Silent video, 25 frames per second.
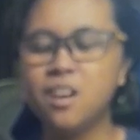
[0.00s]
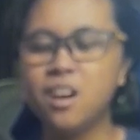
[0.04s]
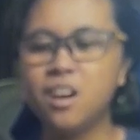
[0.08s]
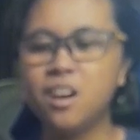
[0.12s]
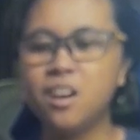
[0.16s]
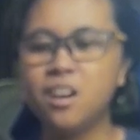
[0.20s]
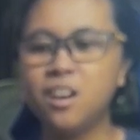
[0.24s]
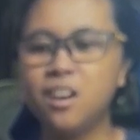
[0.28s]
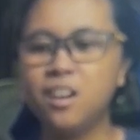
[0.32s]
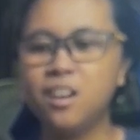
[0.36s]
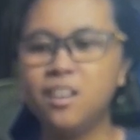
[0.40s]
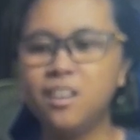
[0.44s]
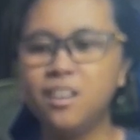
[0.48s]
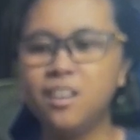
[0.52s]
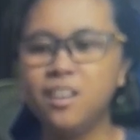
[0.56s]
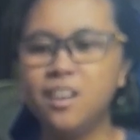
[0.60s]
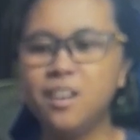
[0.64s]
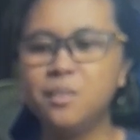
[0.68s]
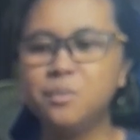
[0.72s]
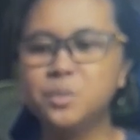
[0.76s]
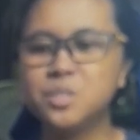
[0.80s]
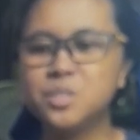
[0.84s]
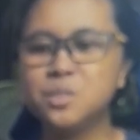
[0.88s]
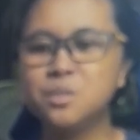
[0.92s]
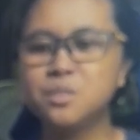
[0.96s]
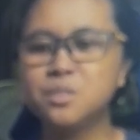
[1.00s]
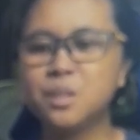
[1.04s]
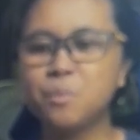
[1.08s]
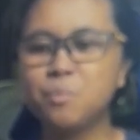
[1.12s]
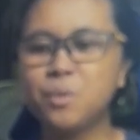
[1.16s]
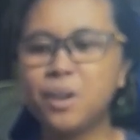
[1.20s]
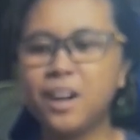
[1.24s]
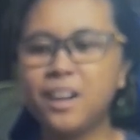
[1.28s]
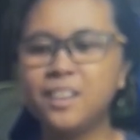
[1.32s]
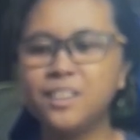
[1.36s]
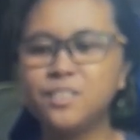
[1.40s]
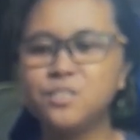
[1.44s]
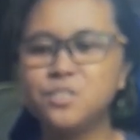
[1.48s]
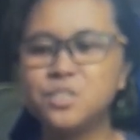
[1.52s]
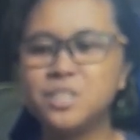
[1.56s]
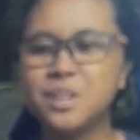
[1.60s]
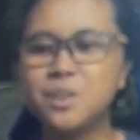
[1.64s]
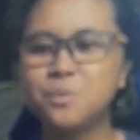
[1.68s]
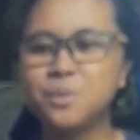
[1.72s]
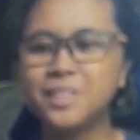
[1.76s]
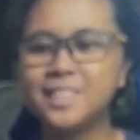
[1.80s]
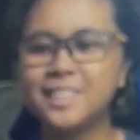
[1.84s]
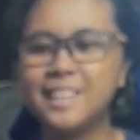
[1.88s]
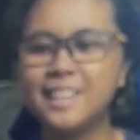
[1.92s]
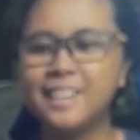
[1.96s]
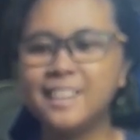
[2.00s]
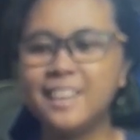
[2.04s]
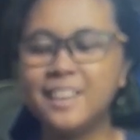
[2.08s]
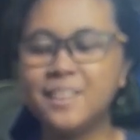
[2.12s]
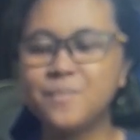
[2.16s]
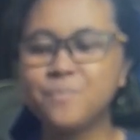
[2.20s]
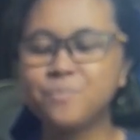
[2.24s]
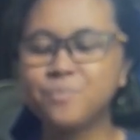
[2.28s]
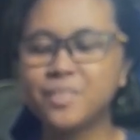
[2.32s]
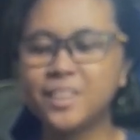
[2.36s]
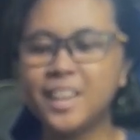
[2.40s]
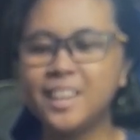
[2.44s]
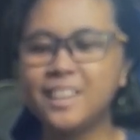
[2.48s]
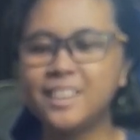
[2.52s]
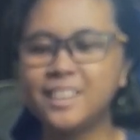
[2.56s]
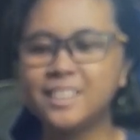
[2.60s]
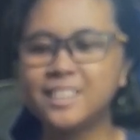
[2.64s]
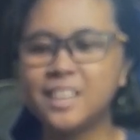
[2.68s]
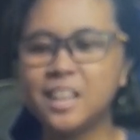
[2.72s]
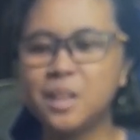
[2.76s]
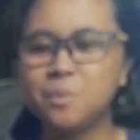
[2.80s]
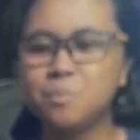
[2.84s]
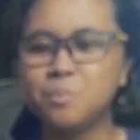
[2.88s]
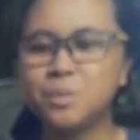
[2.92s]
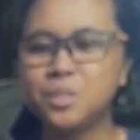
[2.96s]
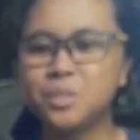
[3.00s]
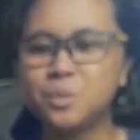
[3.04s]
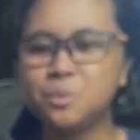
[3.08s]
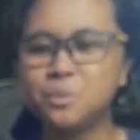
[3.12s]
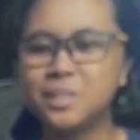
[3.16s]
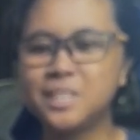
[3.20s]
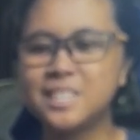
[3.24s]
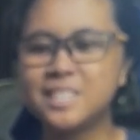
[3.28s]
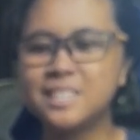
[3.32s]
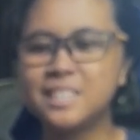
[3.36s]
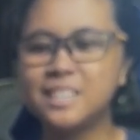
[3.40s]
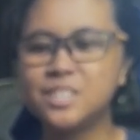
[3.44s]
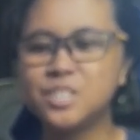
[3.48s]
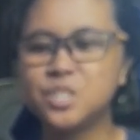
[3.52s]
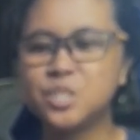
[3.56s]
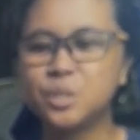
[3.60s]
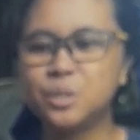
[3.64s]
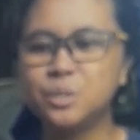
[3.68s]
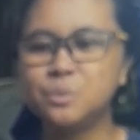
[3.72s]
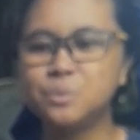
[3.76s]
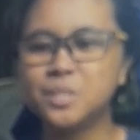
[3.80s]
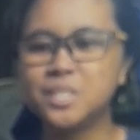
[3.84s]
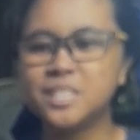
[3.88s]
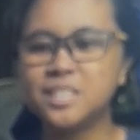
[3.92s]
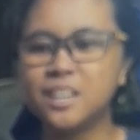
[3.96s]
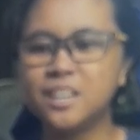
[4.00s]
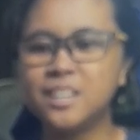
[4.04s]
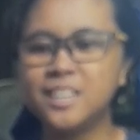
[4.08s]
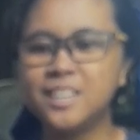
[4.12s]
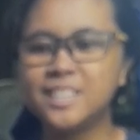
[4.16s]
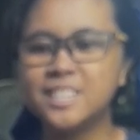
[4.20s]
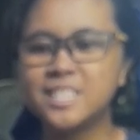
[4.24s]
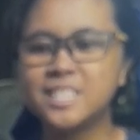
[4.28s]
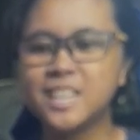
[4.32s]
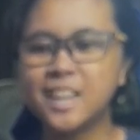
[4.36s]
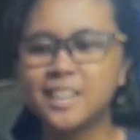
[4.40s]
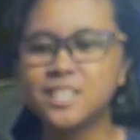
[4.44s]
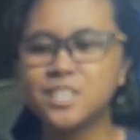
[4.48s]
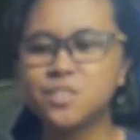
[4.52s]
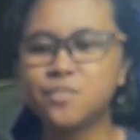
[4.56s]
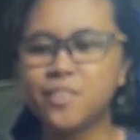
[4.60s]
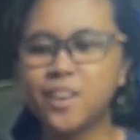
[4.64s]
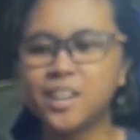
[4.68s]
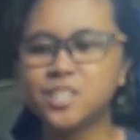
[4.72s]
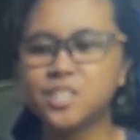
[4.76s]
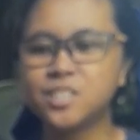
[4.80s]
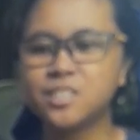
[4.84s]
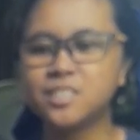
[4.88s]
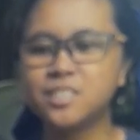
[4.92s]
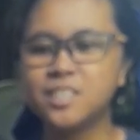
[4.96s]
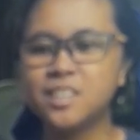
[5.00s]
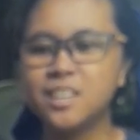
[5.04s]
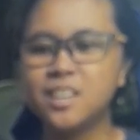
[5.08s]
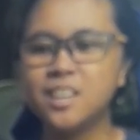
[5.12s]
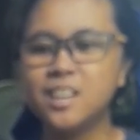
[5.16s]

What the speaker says: Huh? Was there some kind of secret dealing? I can't help but notice that Sean was nodding in satisfaction.